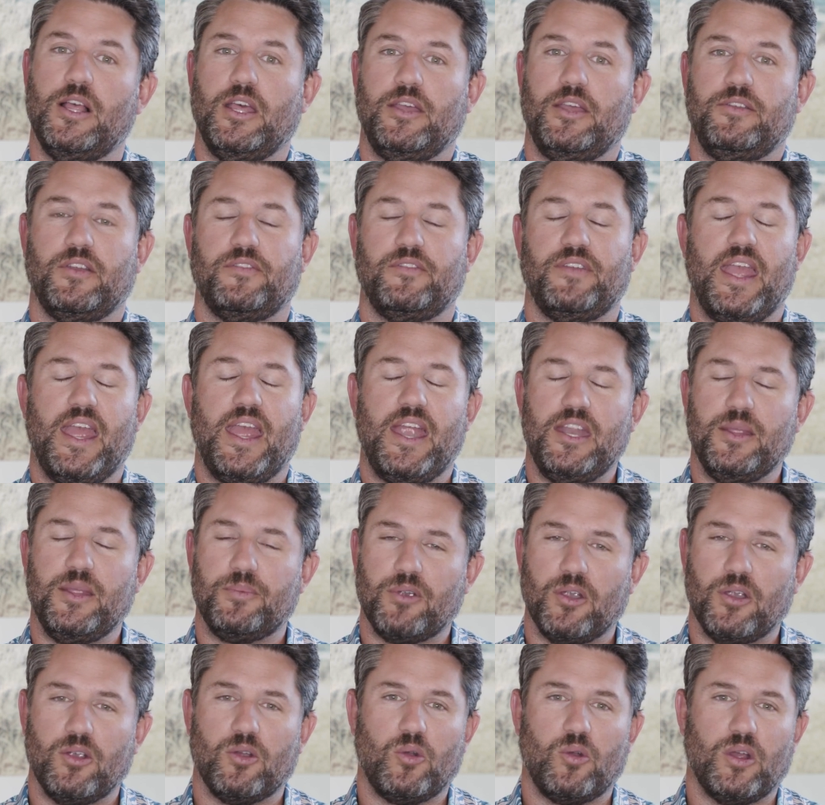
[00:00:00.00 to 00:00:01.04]
If you have any
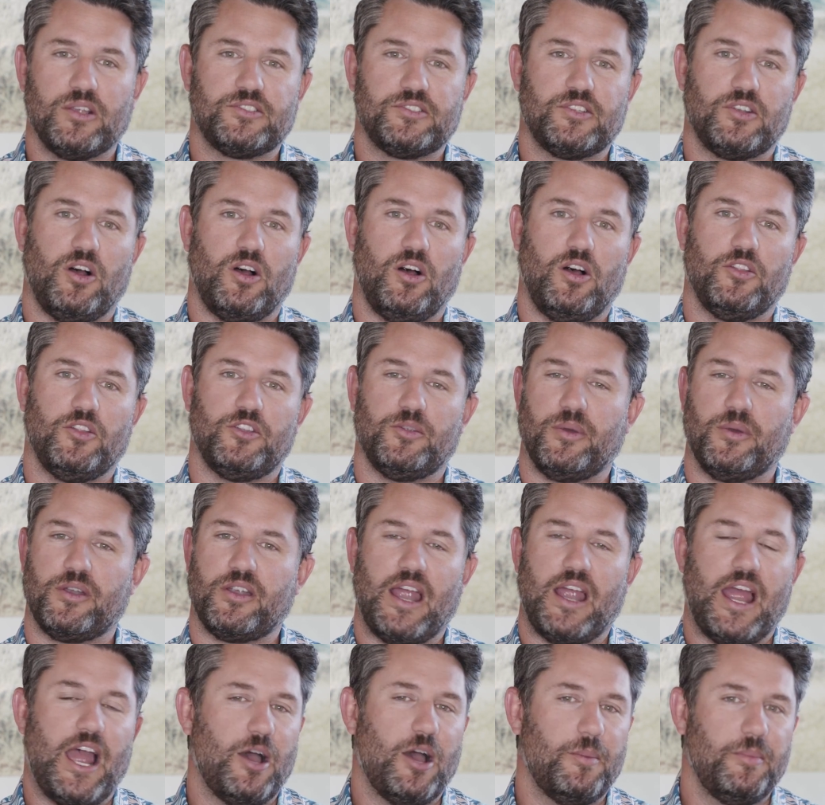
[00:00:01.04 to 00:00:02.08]
prayer requests at all, no matter
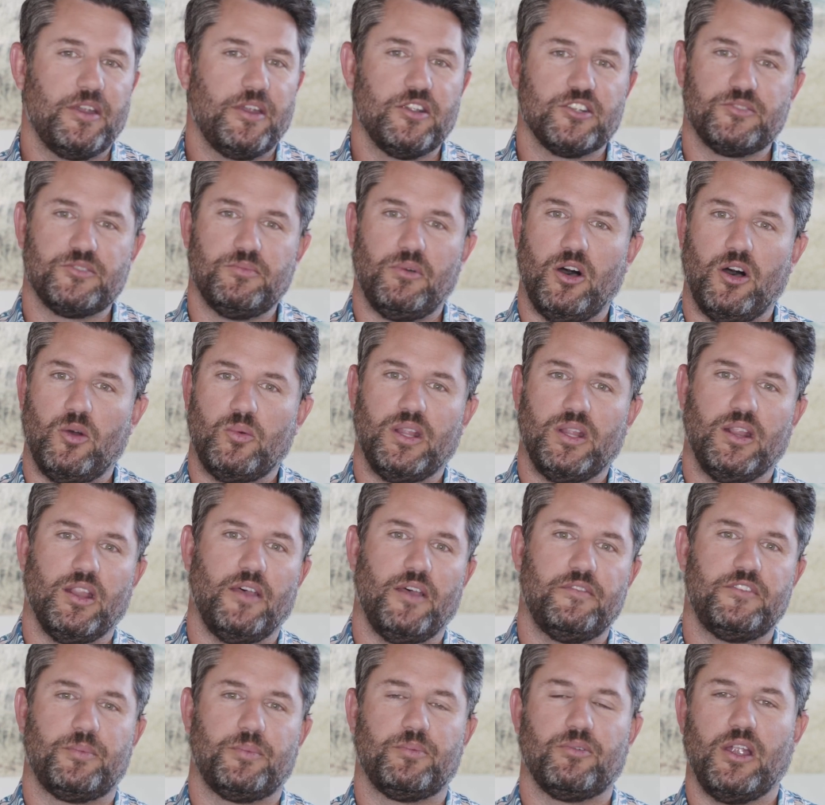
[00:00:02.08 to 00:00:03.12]
how big or small, we'd
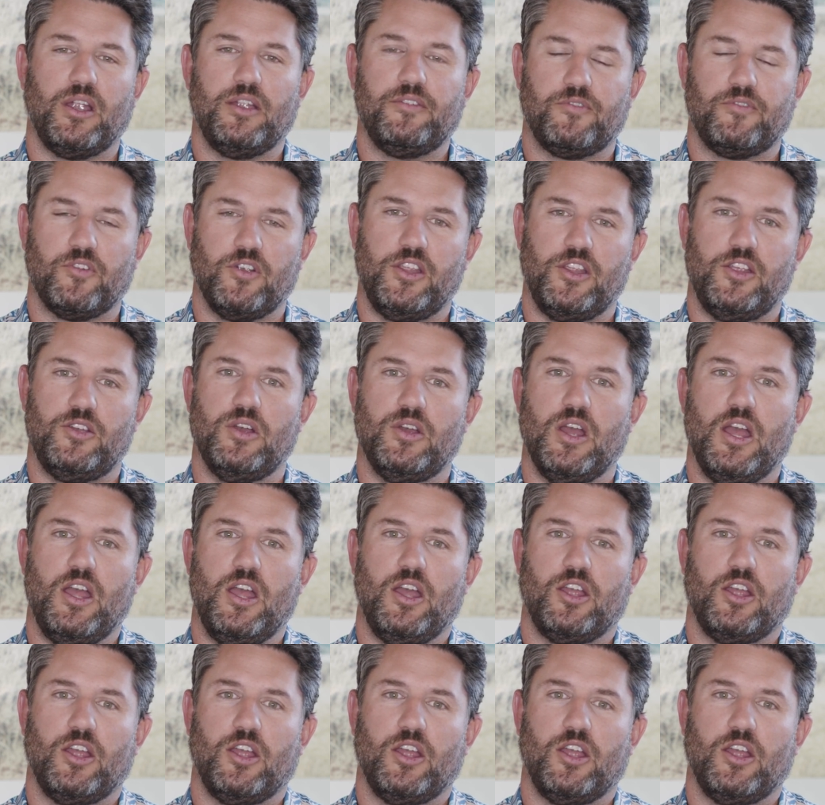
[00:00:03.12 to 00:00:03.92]
love to pray for you.